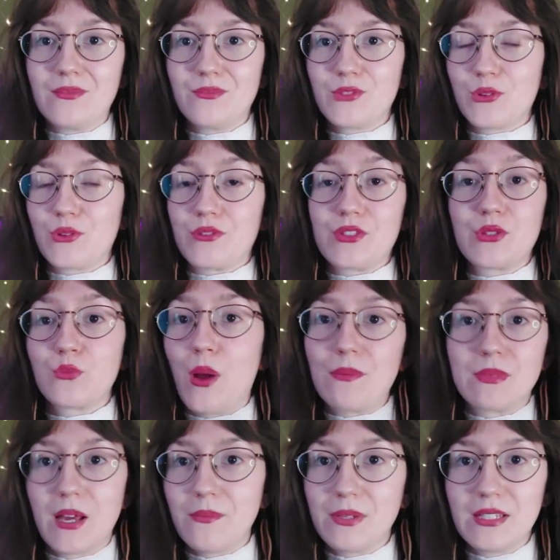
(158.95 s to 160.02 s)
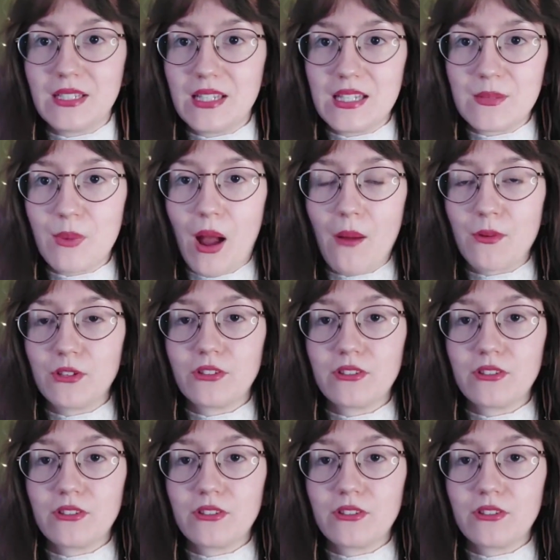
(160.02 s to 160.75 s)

sort of swept up into this popular